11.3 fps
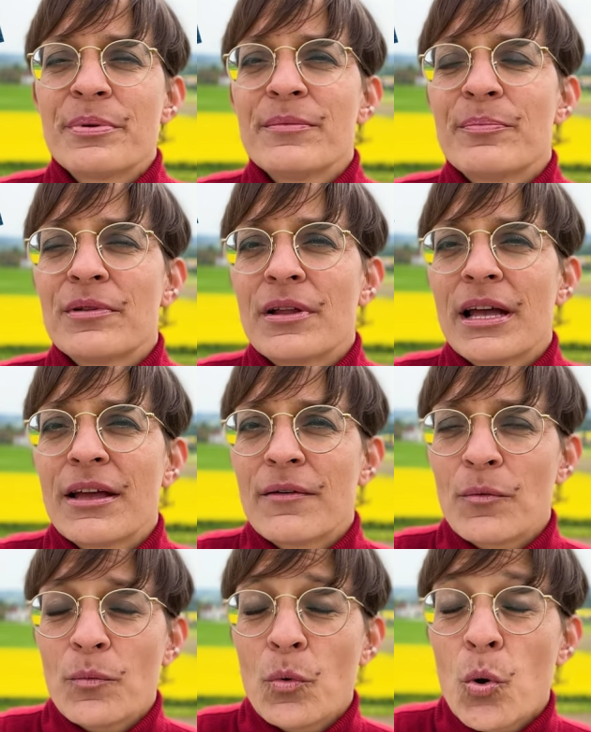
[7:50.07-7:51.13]
people
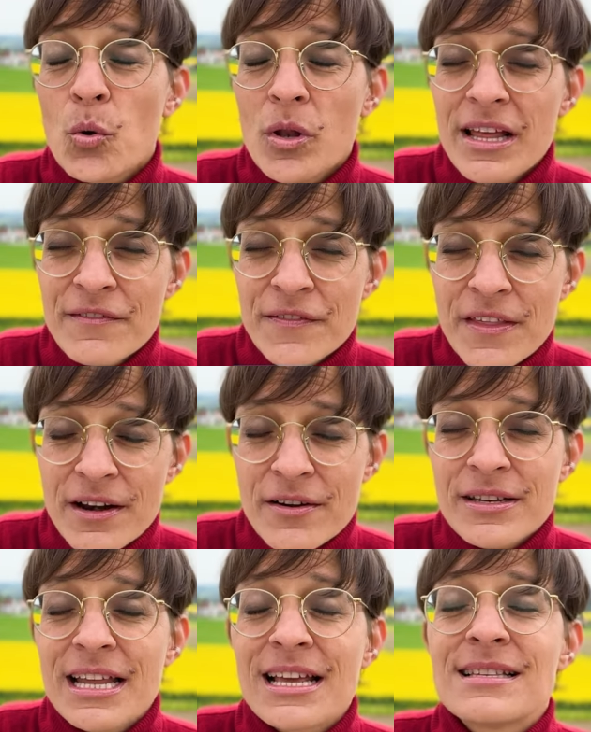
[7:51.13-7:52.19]
who live there,
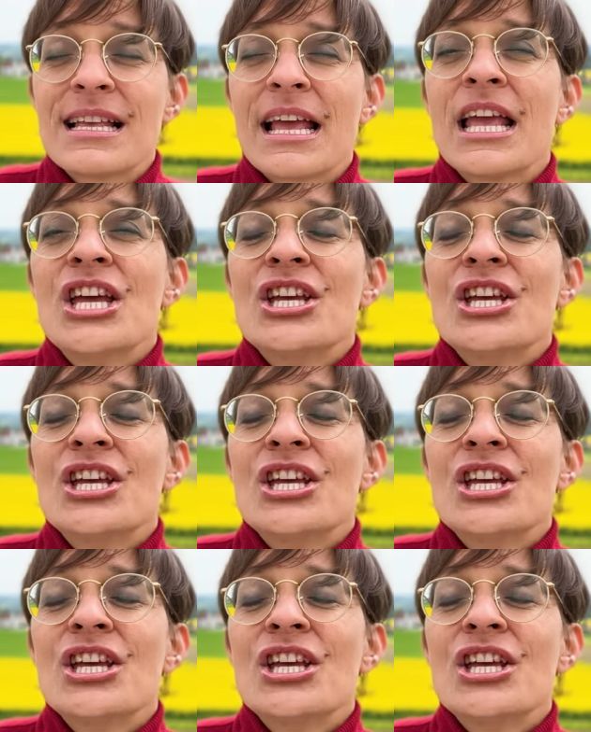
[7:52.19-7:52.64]
they say